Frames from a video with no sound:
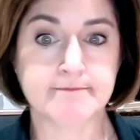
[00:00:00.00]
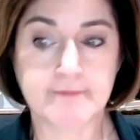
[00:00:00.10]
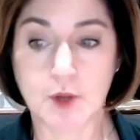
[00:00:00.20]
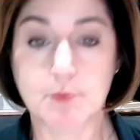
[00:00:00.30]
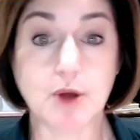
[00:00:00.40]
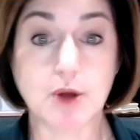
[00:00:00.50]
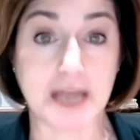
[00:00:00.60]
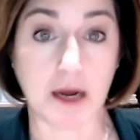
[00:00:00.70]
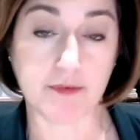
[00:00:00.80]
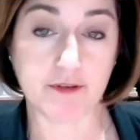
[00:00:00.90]
most
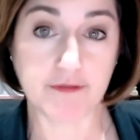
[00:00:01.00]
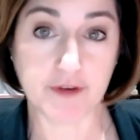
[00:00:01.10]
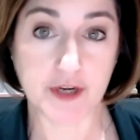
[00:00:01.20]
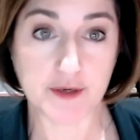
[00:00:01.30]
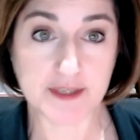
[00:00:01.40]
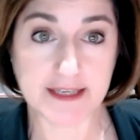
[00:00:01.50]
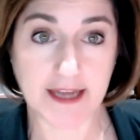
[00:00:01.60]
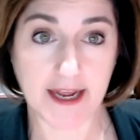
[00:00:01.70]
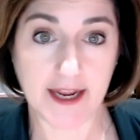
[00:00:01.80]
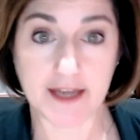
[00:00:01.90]
helpful for you
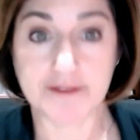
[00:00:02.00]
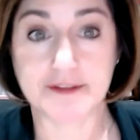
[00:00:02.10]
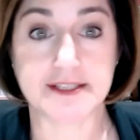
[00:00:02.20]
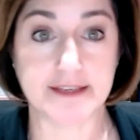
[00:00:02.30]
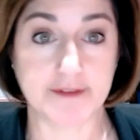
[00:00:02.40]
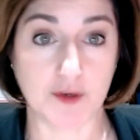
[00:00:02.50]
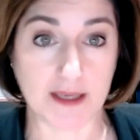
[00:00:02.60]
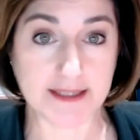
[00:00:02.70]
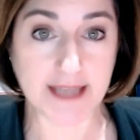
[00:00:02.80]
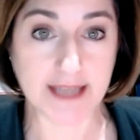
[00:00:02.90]
today, if this even
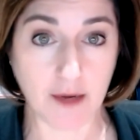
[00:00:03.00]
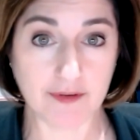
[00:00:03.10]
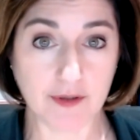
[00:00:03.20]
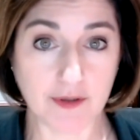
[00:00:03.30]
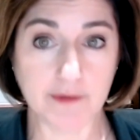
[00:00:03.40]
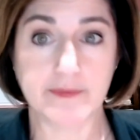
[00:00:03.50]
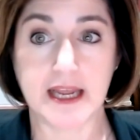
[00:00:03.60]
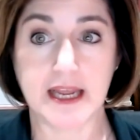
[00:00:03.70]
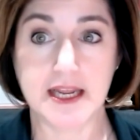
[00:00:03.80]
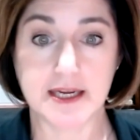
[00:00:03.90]
was helpful,
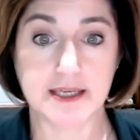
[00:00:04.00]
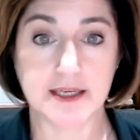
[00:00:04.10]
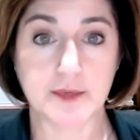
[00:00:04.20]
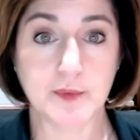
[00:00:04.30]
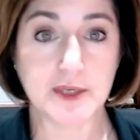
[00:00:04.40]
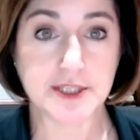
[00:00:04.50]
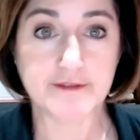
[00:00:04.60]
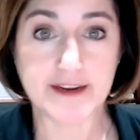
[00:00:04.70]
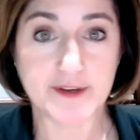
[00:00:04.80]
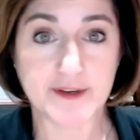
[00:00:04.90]
and what's your
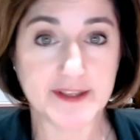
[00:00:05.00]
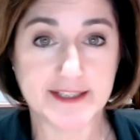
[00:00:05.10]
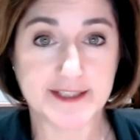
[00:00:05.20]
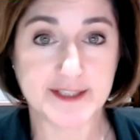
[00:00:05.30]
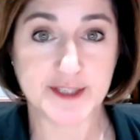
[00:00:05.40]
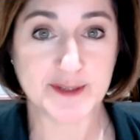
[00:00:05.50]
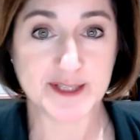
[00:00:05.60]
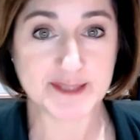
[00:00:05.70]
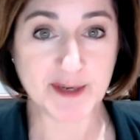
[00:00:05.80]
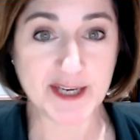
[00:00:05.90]
favorite thing to do in the
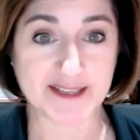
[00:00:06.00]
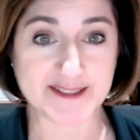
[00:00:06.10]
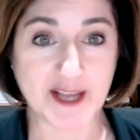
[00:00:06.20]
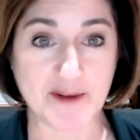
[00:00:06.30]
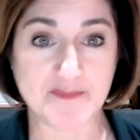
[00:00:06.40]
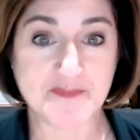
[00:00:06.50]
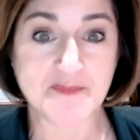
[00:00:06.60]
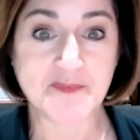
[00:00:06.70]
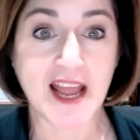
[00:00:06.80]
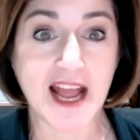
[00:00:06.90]
spring. So
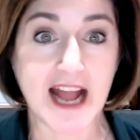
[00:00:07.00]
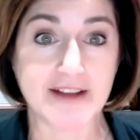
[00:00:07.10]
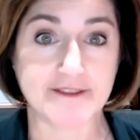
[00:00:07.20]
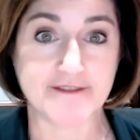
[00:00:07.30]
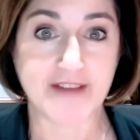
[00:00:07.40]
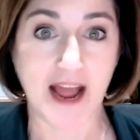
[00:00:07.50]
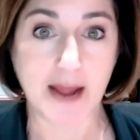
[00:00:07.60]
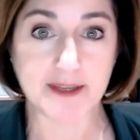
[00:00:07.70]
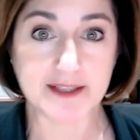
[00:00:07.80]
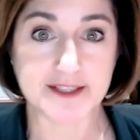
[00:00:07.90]
have a
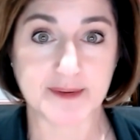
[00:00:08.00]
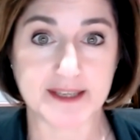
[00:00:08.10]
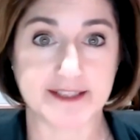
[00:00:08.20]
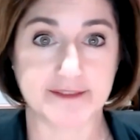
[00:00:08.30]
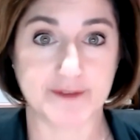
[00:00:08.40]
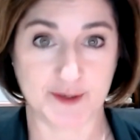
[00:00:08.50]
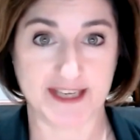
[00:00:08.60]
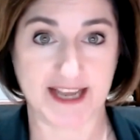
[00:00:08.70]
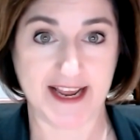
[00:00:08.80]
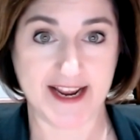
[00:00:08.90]
fabulous rest of your
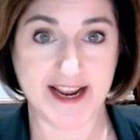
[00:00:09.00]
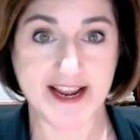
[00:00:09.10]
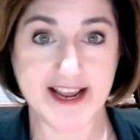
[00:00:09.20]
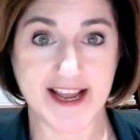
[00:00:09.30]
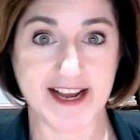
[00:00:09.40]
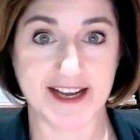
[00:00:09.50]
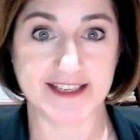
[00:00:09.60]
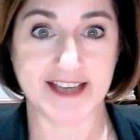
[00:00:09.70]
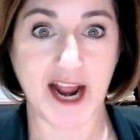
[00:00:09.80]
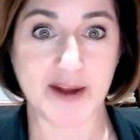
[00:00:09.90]
day, and
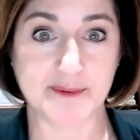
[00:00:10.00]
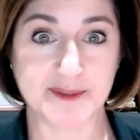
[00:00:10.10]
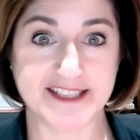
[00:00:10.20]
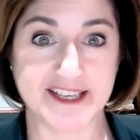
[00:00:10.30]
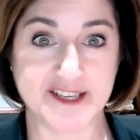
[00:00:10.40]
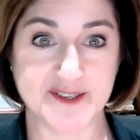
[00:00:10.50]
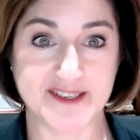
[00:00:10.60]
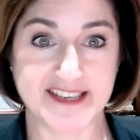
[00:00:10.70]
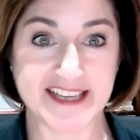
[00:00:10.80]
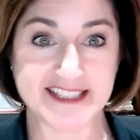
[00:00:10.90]
I will see you
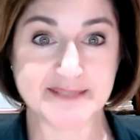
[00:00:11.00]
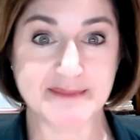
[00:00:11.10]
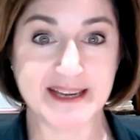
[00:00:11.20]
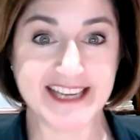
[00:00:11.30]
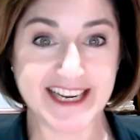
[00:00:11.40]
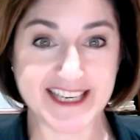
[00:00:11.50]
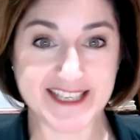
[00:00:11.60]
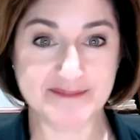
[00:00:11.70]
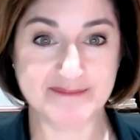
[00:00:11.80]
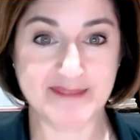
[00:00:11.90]
next Monday.
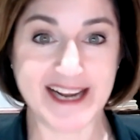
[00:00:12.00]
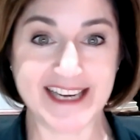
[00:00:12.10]
Bye.